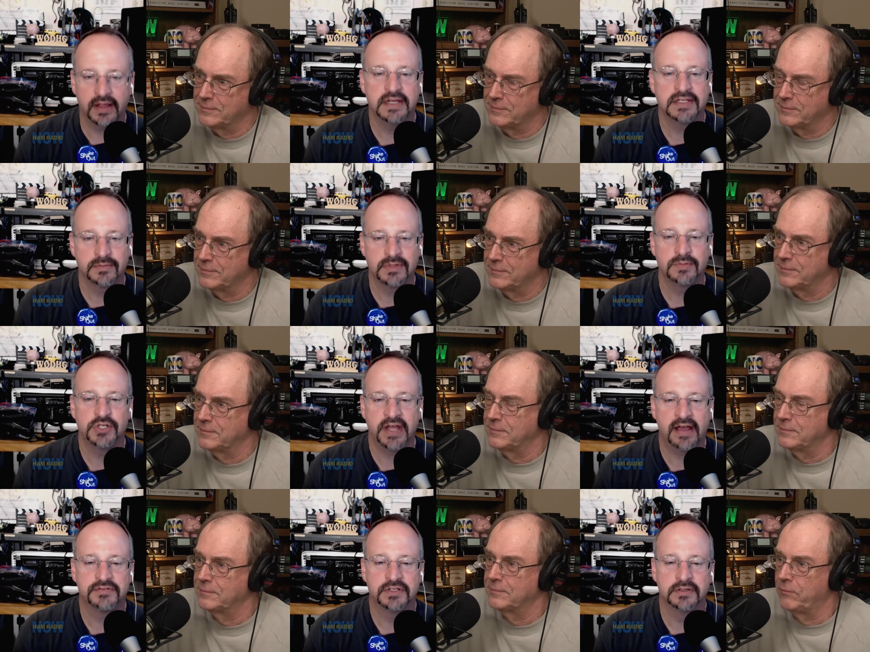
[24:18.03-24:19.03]
Speaker 1: is sometimes you
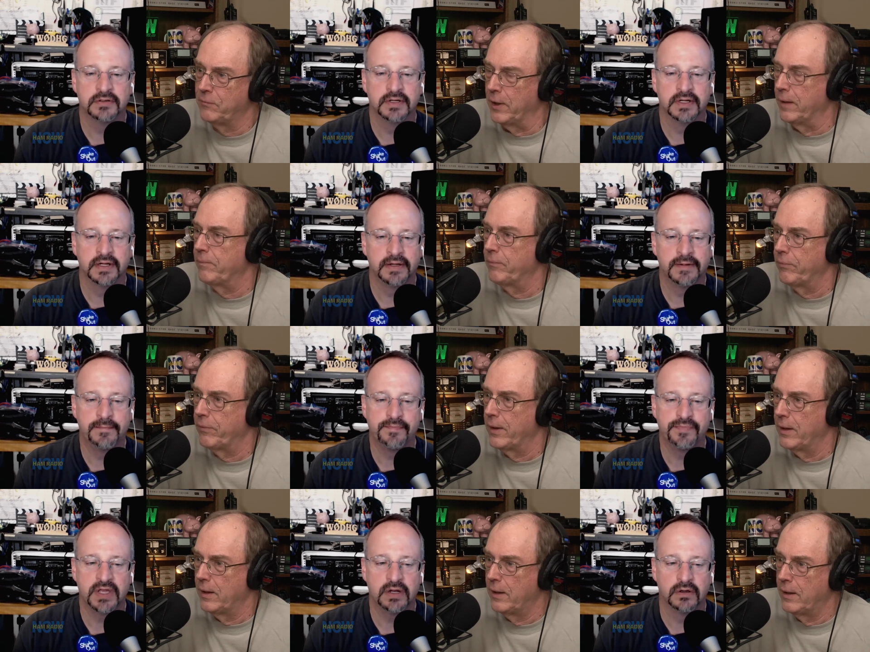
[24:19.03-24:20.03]
have to um, yeah.
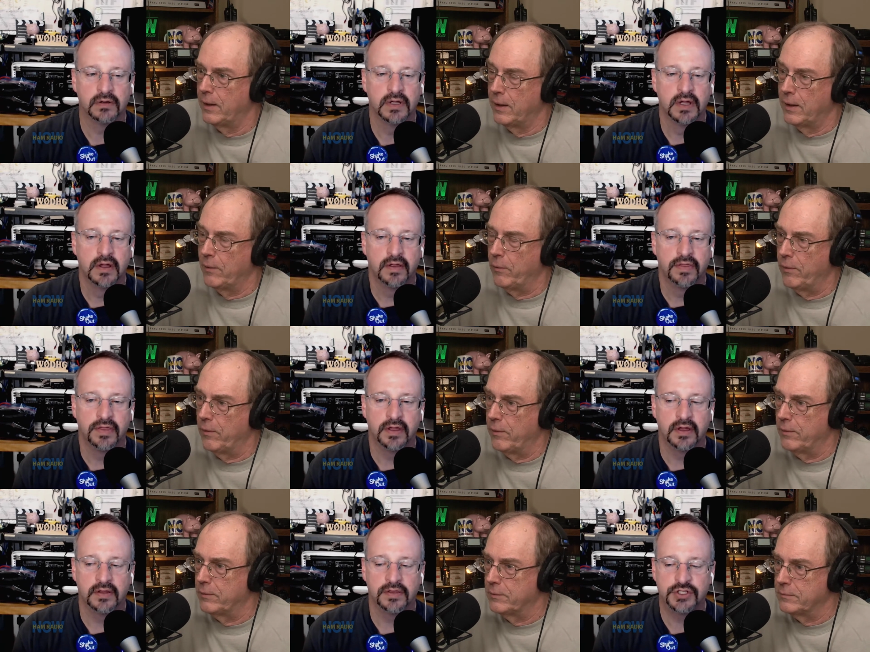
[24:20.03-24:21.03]
you know
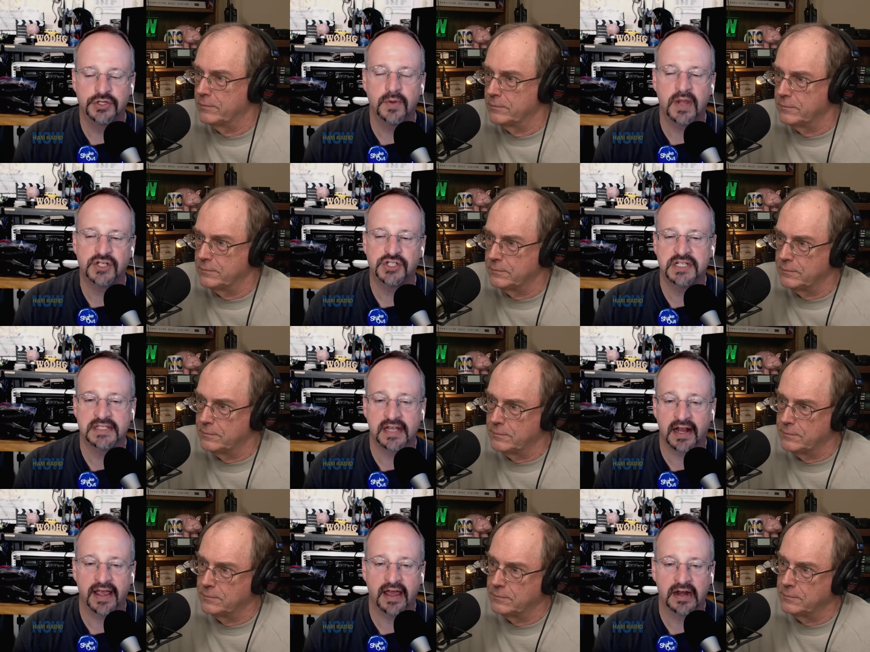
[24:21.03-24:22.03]
the the two HTs that
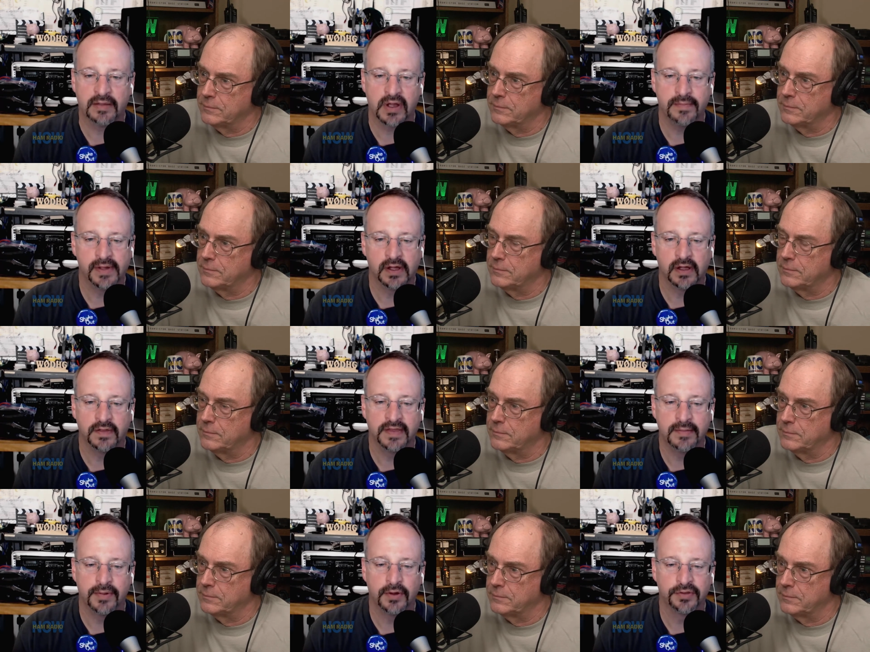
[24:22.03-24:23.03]
I had on my belt they
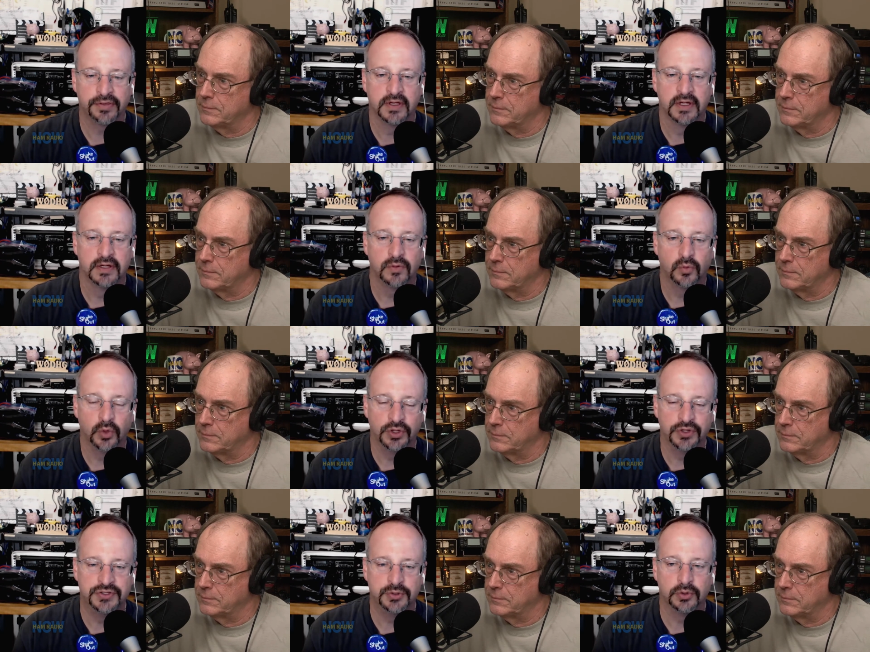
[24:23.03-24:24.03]
both will
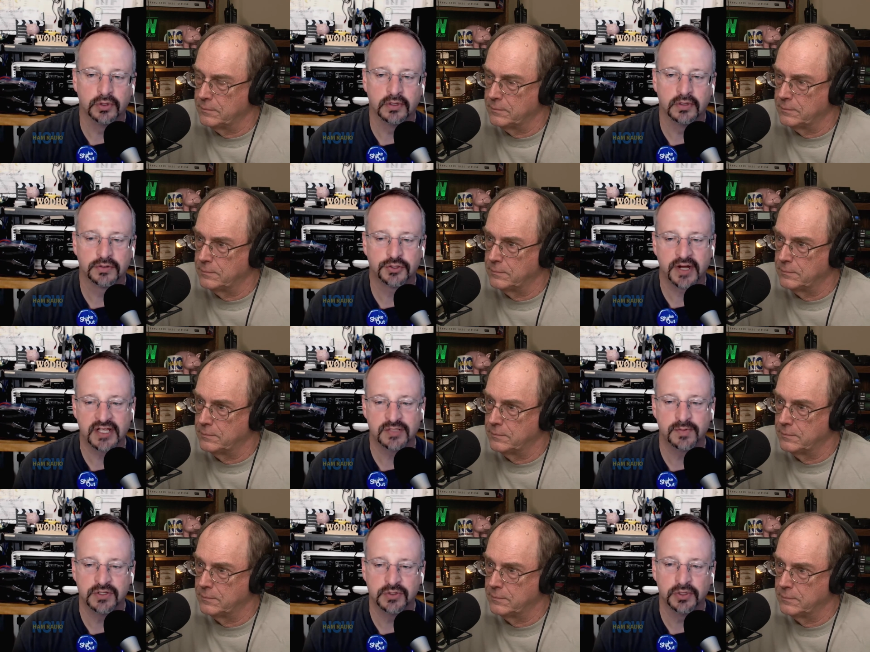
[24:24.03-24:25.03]
dual
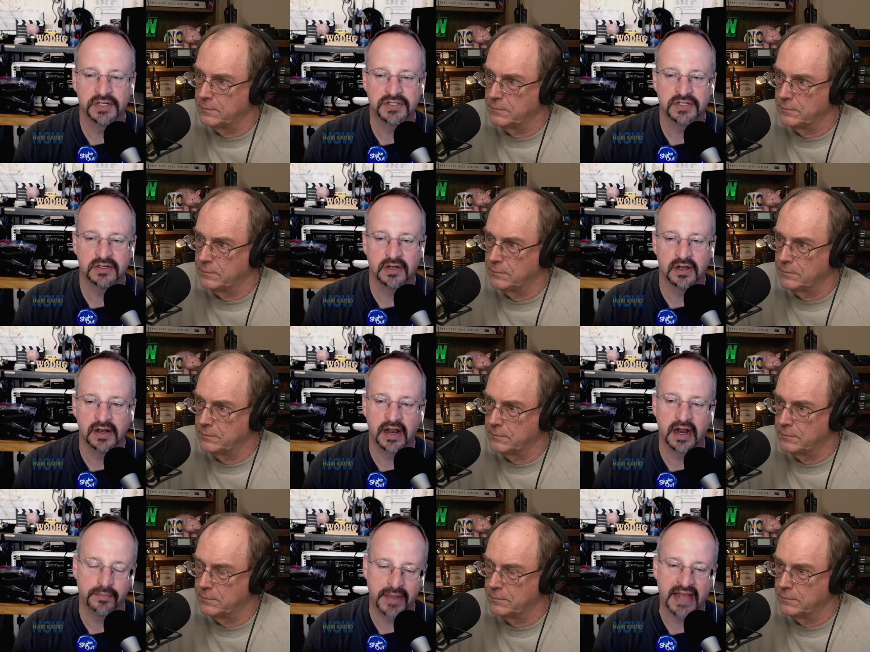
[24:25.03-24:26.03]
transmit dual listen
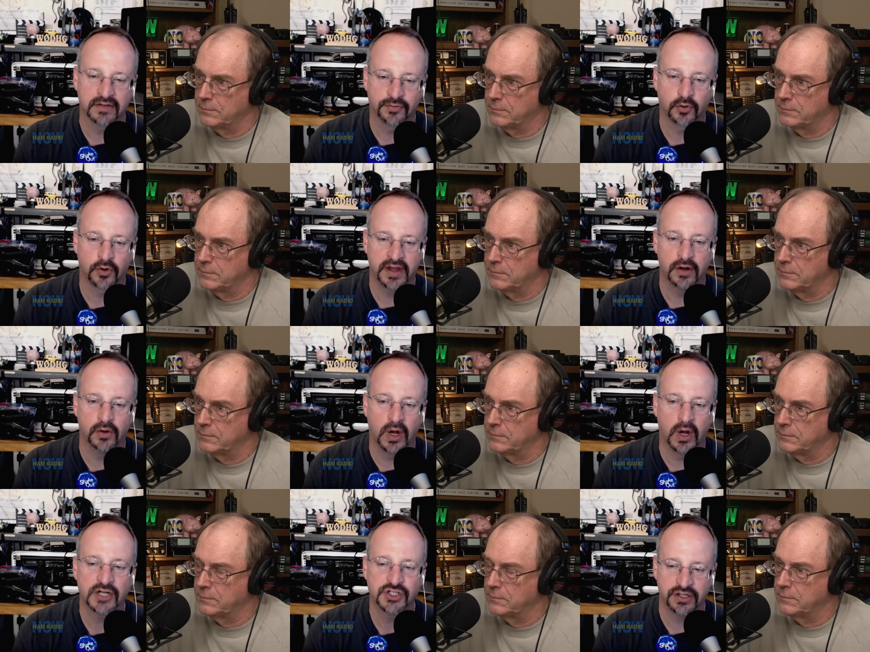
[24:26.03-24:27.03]
not back and forth they don't
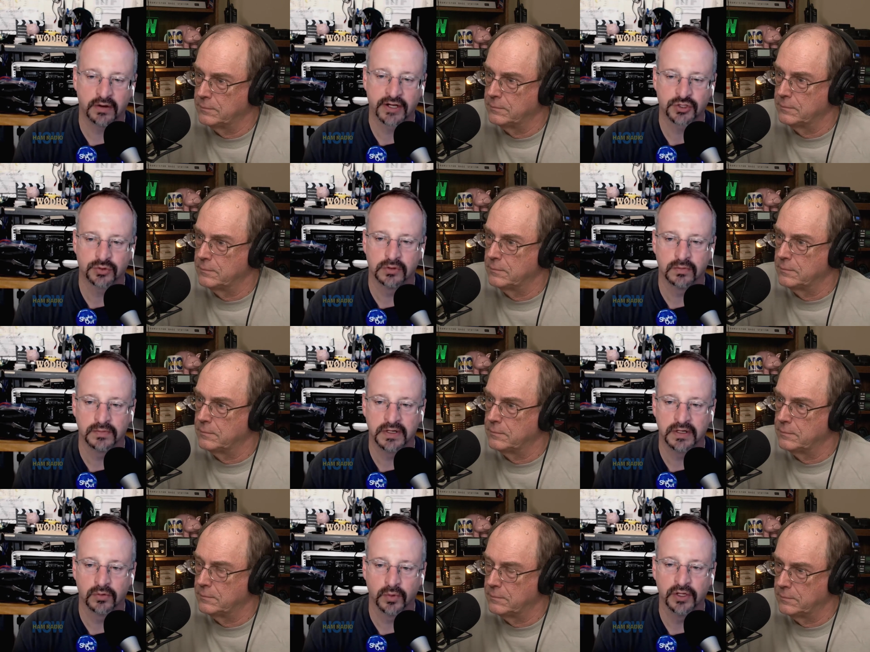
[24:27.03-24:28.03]
watch their actual you
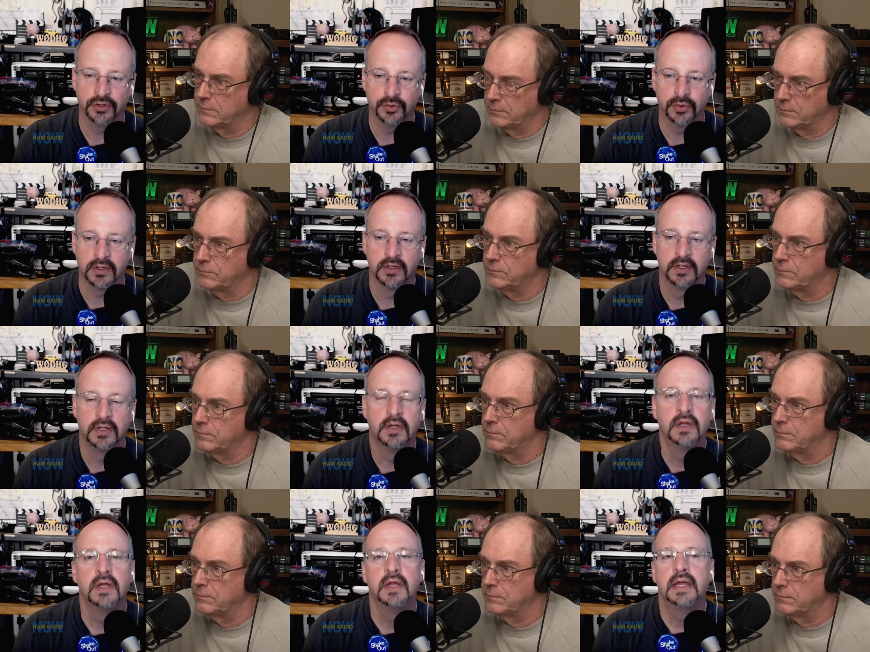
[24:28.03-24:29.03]
know real dual
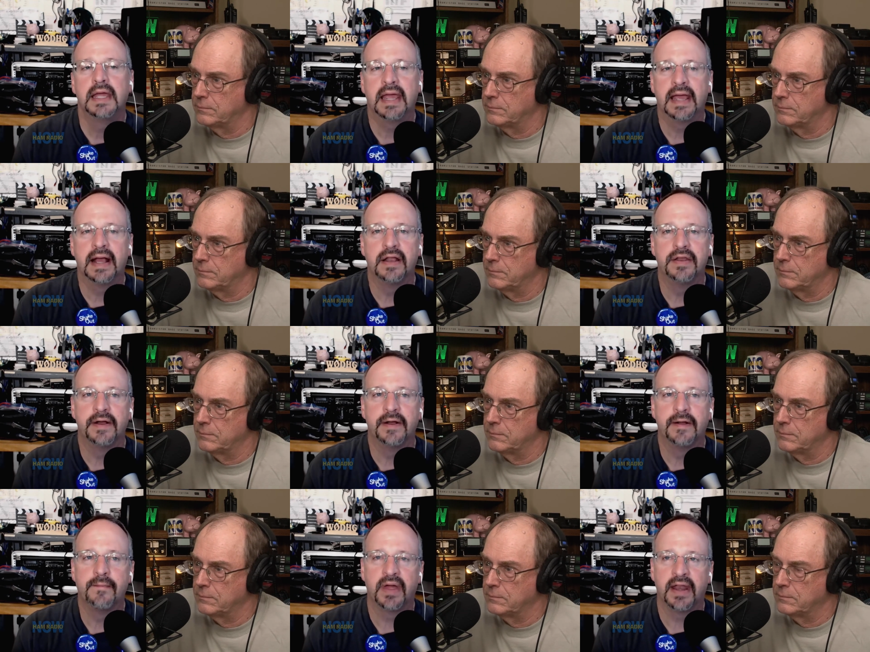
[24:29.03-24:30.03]
and
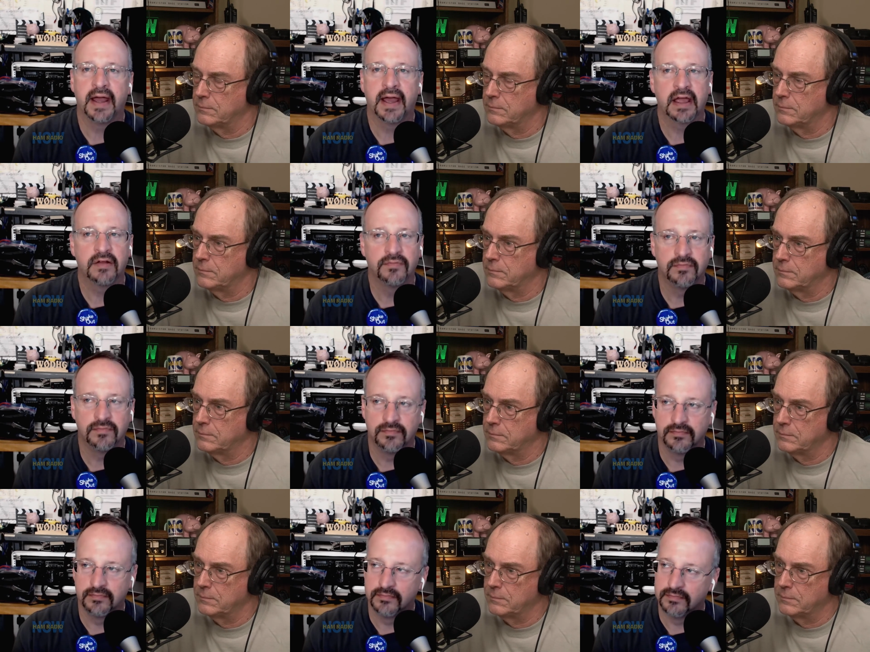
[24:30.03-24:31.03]
um, and I had
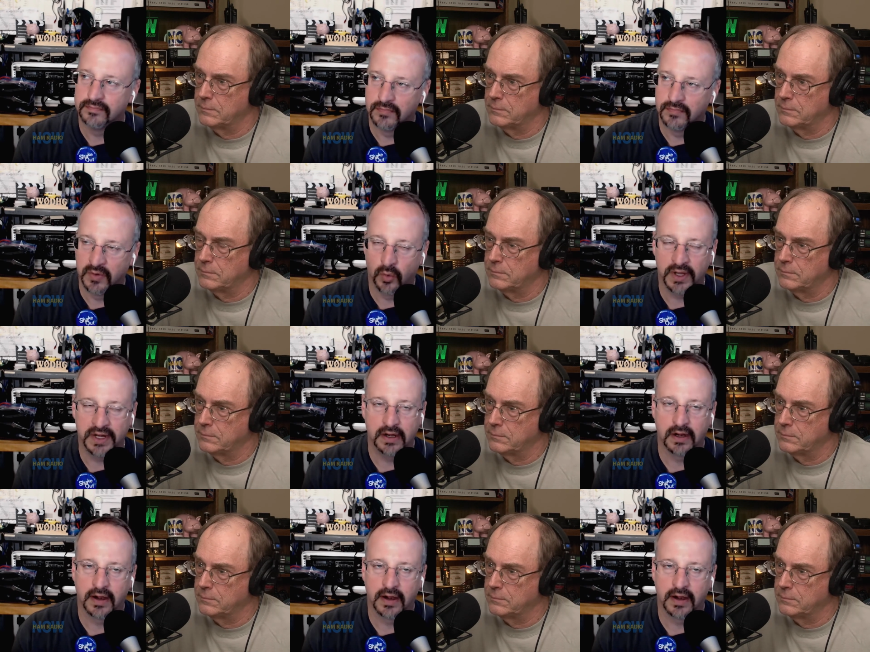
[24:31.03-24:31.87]
in one ear I